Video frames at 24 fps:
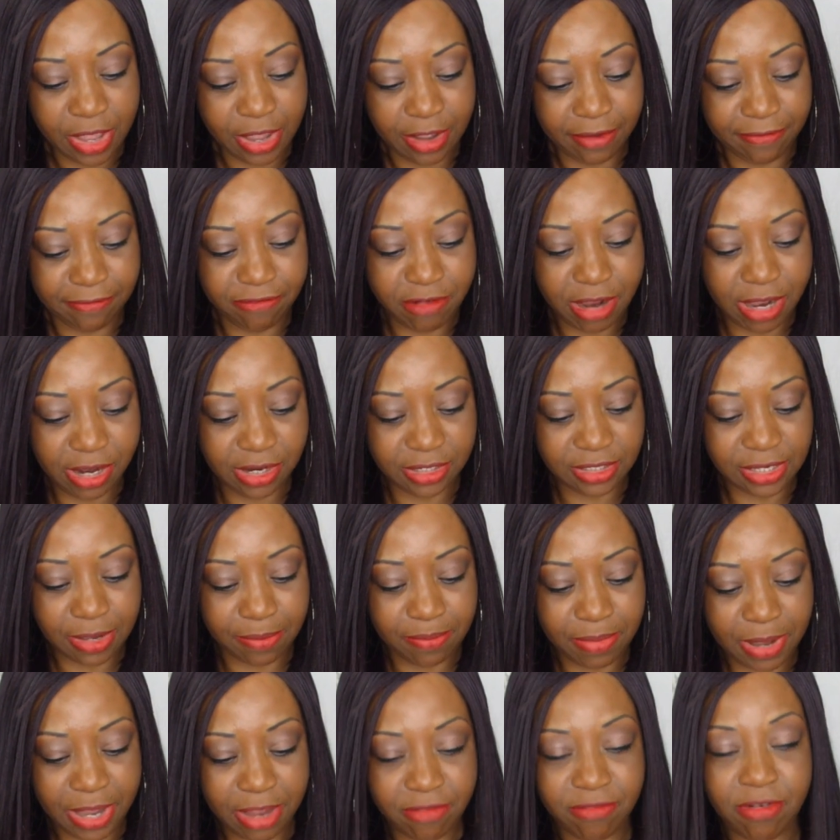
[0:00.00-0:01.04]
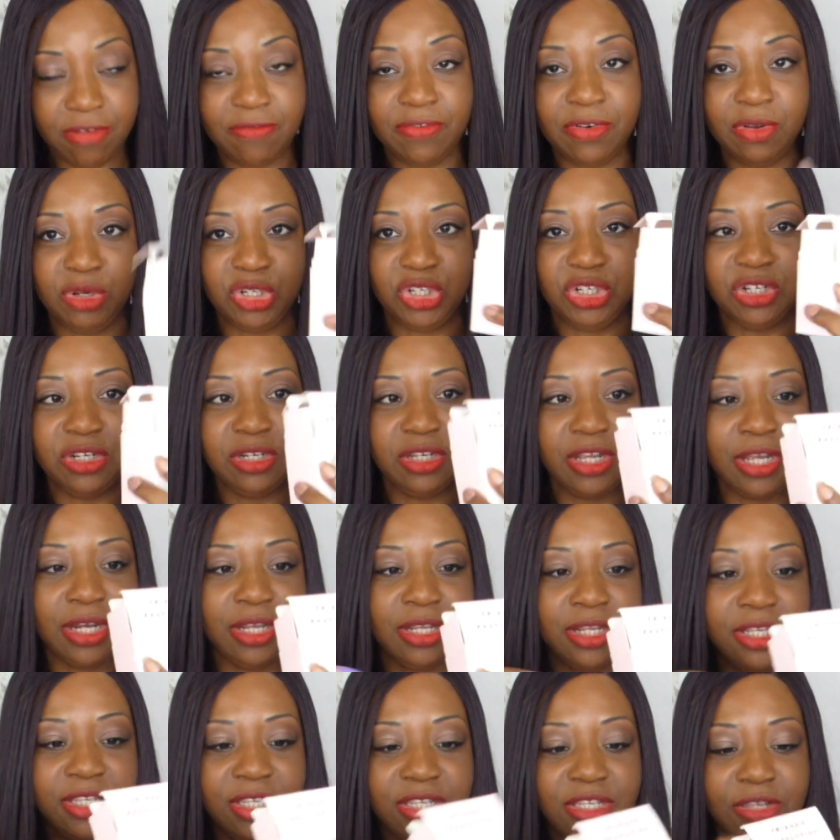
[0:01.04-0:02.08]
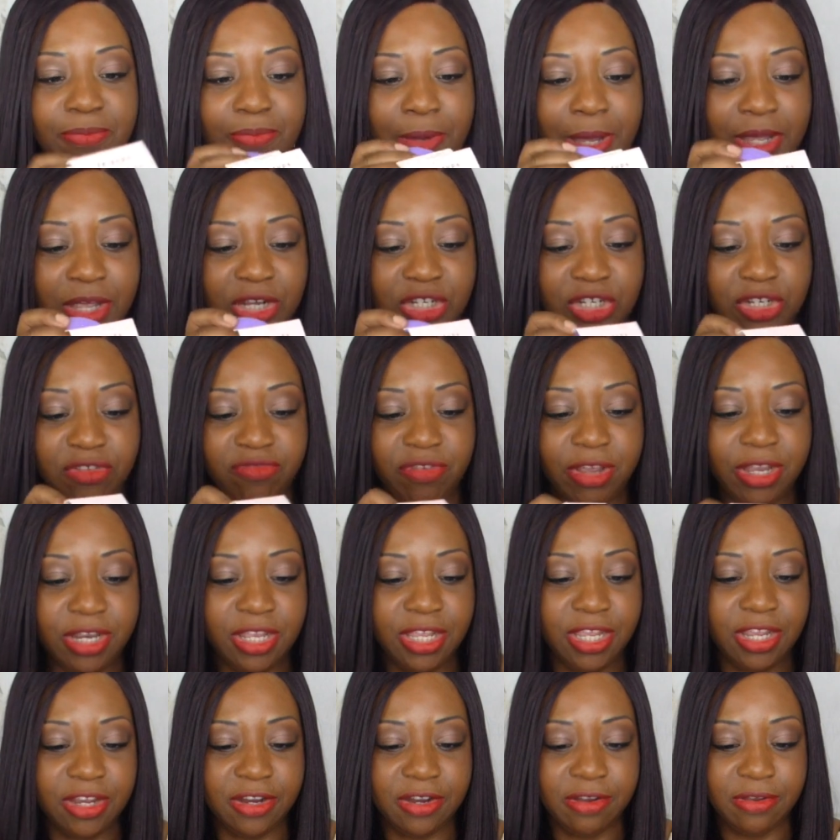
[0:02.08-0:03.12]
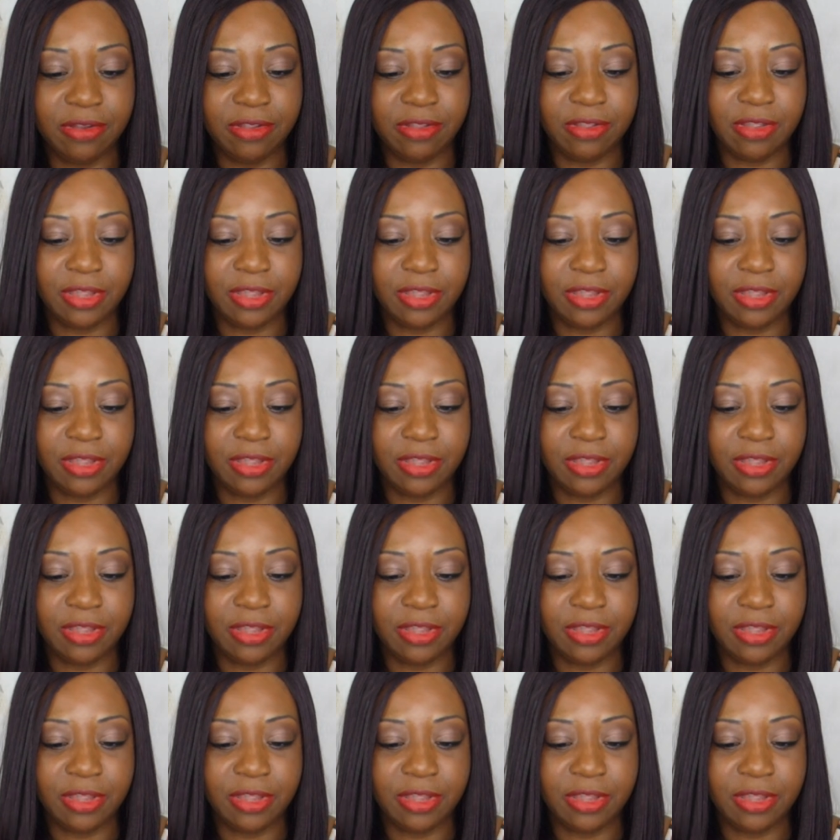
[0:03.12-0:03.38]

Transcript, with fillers: Friends by Revolution, and this is the packaging right here.